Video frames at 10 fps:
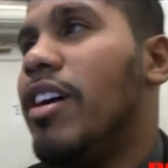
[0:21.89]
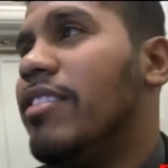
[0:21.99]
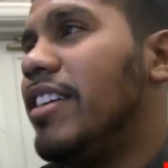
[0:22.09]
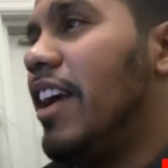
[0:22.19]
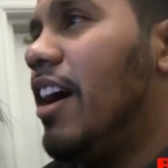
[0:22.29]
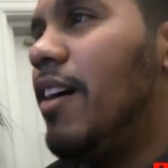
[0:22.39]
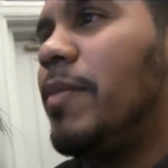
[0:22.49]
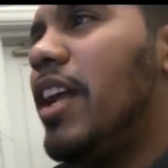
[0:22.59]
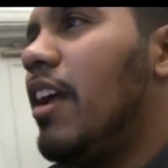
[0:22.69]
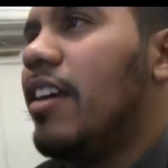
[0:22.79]
Well, yeah, I
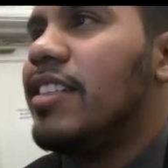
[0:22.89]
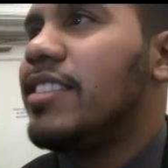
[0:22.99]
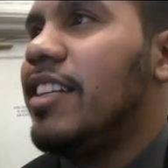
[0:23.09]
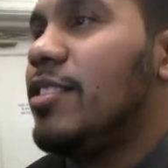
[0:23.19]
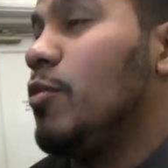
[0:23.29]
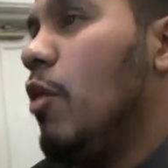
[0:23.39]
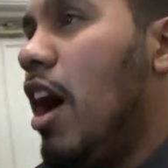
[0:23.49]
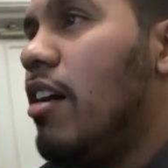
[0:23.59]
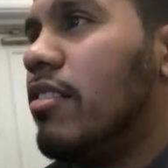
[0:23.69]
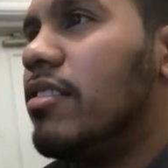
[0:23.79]
mean, all I can say is
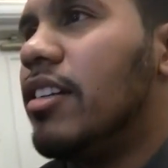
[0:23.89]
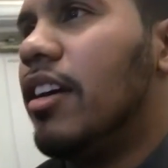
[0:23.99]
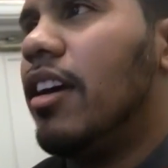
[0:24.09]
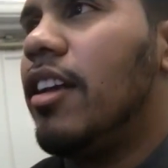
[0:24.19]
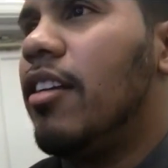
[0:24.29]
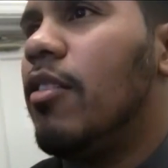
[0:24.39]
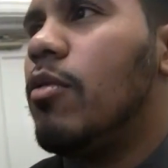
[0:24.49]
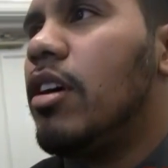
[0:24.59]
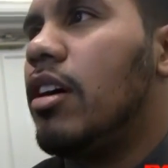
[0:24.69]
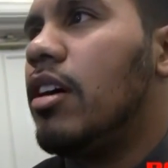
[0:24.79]
wow. You know,
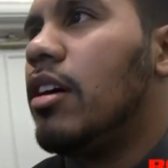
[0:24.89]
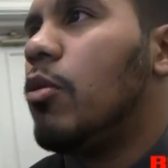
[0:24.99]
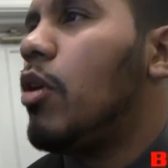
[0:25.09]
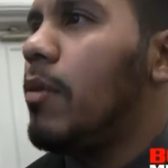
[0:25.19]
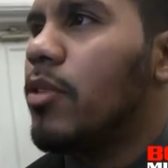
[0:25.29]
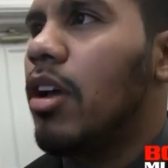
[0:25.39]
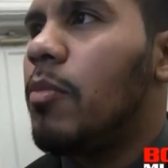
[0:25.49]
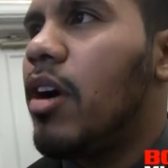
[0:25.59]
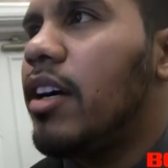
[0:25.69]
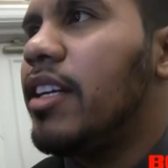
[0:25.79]
Juan
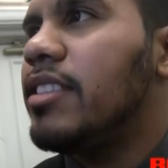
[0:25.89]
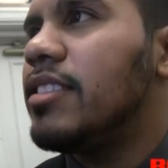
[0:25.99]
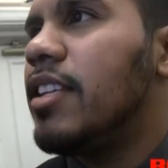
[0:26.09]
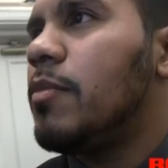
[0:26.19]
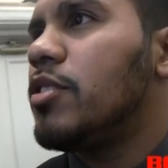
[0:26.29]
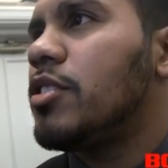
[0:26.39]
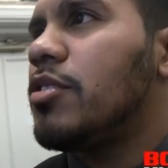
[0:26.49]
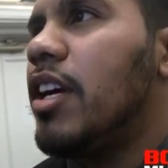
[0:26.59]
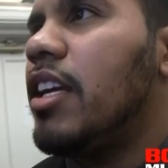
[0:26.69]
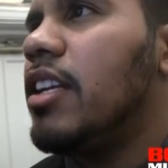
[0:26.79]
Marquez
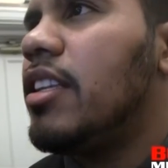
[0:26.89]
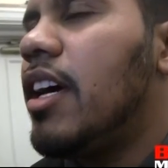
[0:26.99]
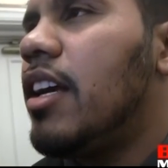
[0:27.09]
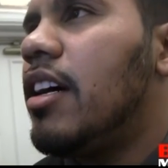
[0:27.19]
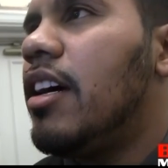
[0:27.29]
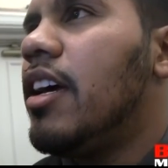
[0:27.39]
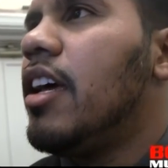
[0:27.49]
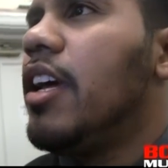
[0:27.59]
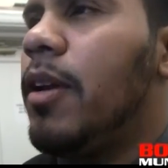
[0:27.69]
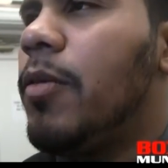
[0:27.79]
demonstrated
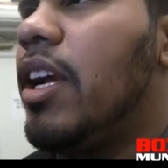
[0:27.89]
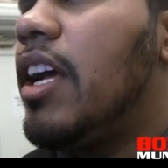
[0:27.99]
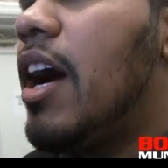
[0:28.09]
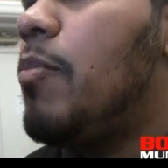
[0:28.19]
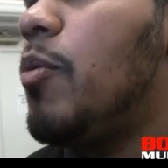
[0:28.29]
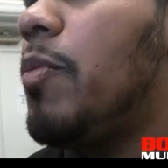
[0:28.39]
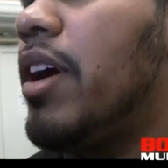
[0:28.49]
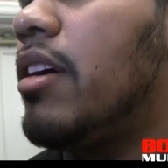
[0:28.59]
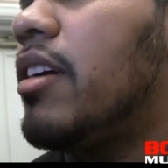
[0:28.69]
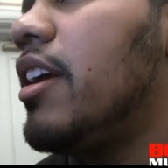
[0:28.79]
that he really got
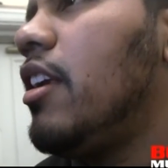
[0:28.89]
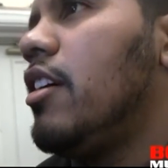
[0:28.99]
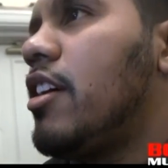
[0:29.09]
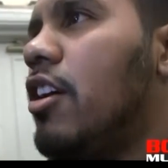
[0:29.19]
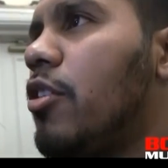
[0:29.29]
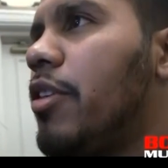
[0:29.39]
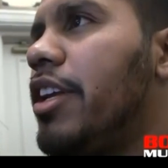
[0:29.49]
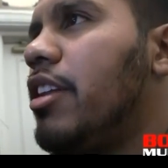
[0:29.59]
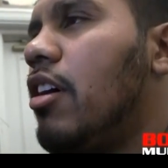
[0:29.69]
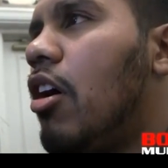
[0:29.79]
prepared. He looked
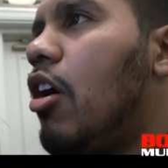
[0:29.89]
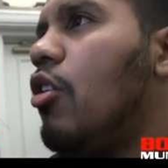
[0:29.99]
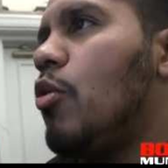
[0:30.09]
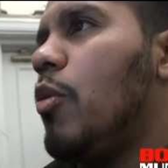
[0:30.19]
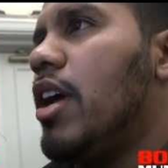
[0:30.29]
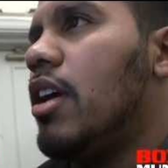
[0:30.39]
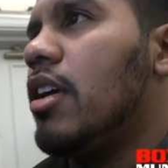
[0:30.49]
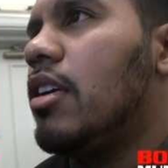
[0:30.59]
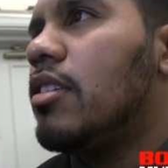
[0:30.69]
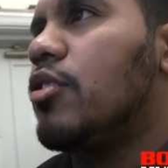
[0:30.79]
hungry all the way
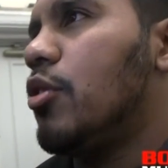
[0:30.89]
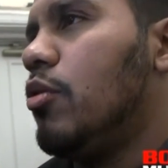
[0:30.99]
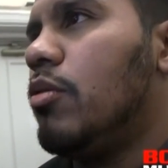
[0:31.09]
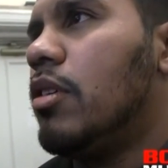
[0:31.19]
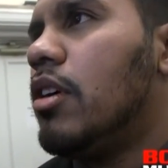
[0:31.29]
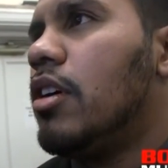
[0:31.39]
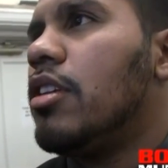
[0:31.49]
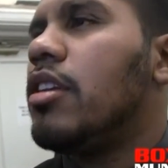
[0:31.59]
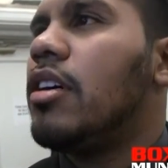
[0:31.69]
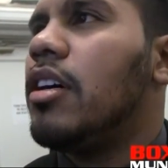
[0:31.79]
through
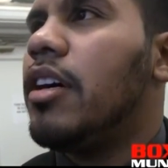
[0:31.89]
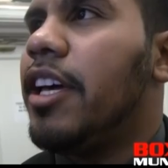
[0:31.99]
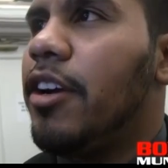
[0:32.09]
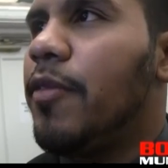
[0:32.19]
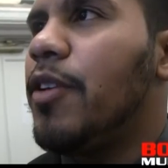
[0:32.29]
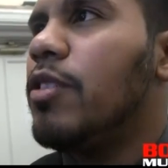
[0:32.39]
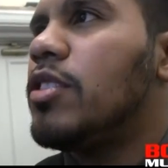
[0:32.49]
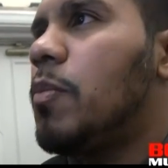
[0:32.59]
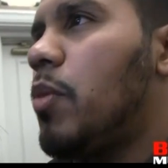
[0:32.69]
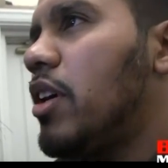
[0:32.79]
the interviews,
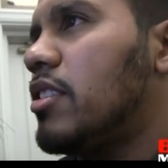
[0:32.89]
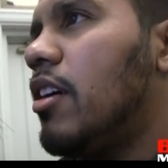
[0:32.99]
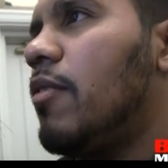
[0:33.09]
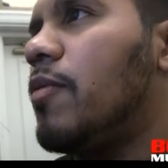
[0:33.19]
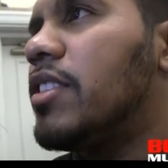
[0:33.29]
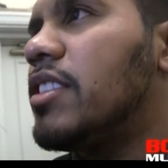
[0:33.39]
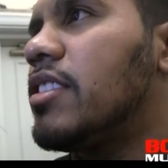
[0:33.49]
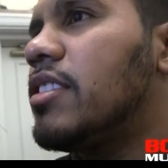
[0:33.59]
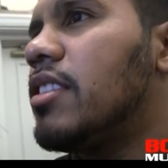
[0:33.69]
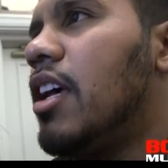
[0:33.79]
the press
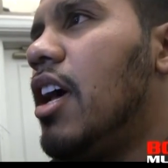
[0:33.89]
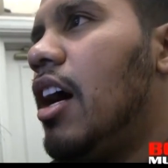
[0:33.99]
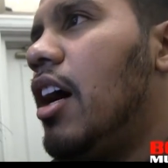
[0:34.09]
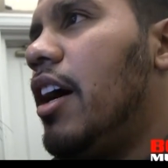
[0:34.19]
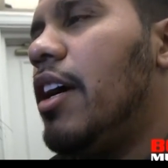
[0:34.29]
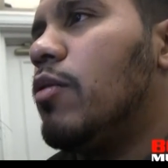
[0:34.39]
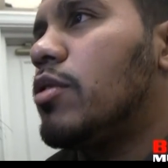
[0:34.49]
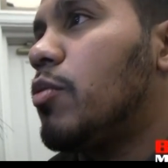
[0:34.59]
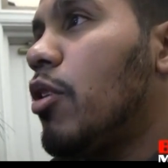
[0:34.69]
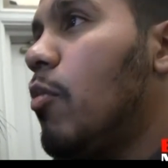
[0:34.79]
conferences. He
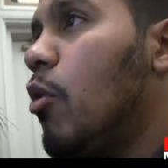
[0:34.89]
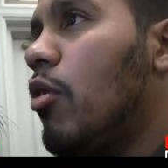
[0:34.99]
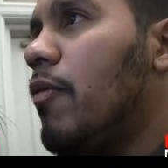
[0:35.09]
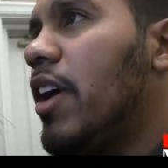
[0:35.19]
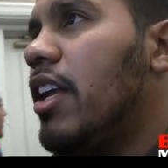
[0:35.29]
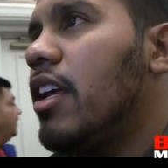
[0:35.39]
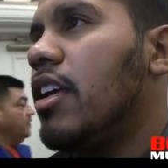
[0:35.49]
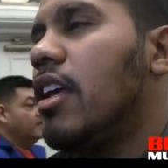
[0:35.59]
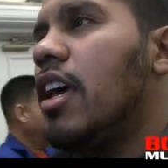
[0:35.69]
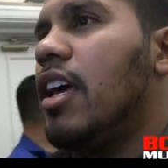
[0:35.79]
was real motivated,
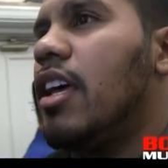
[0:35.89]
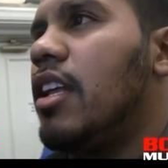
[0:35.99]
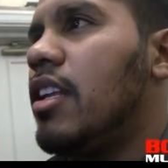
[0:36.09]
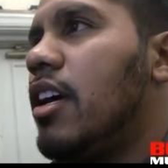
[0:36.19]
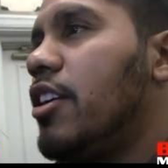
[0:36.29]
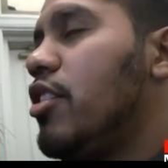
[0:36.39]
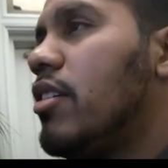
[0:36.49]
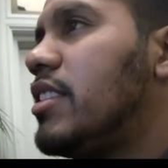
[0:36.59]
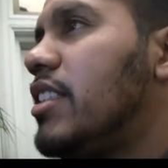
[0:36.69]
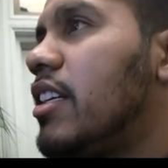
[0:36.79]
and you
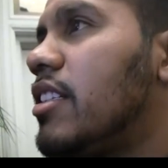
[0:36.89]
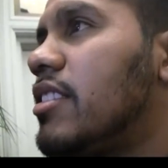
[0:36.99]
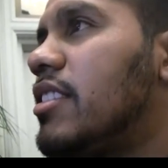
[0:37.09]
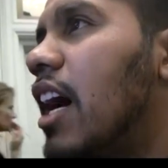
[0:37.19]
can see it in his